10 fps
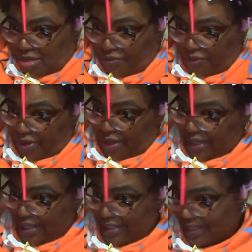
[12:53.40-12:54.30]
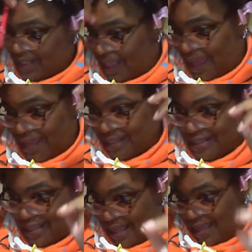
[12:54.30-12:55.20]
for each class,
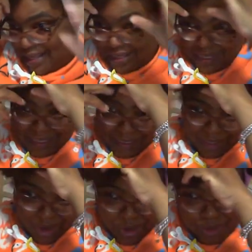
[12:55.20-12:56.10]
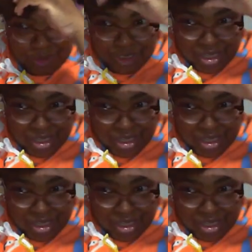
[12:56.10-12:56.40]
and each coach